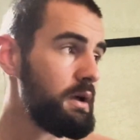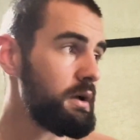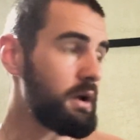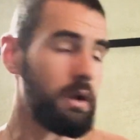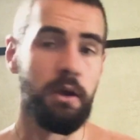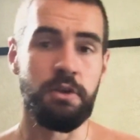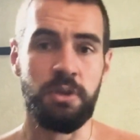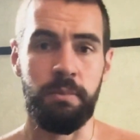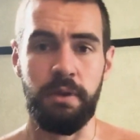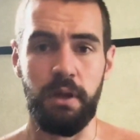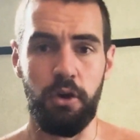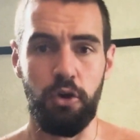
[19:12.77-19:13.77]
going to go and jump
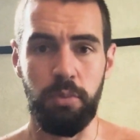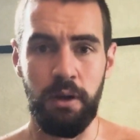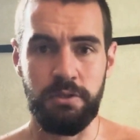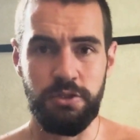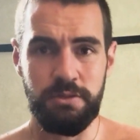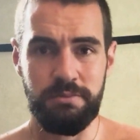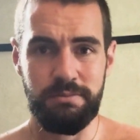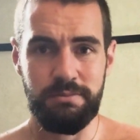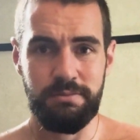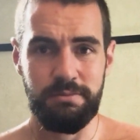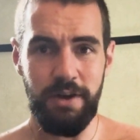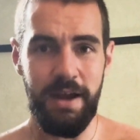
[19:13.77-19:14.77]
in the cold plunge,
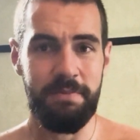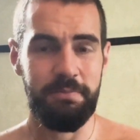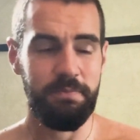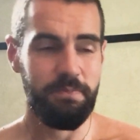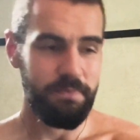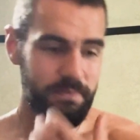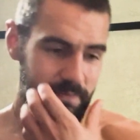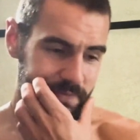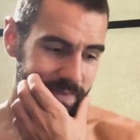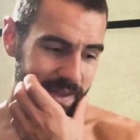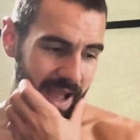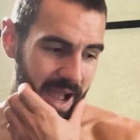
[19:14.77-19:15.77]
right?
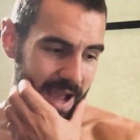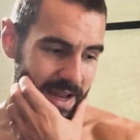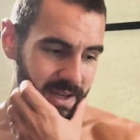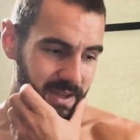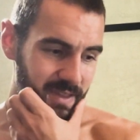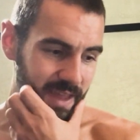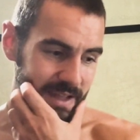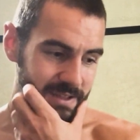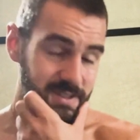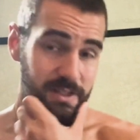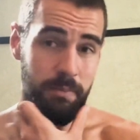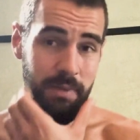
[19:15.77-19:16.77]
and then
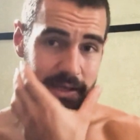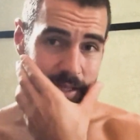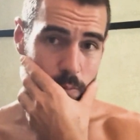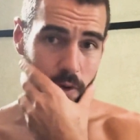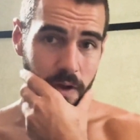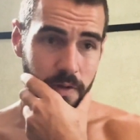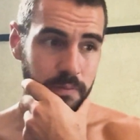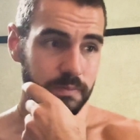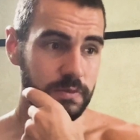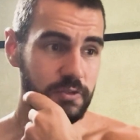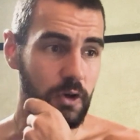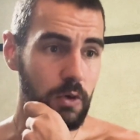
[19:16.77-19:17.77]
start my deep work.
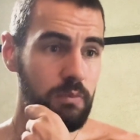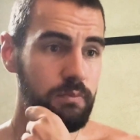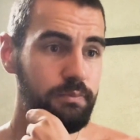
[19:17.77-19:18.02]
So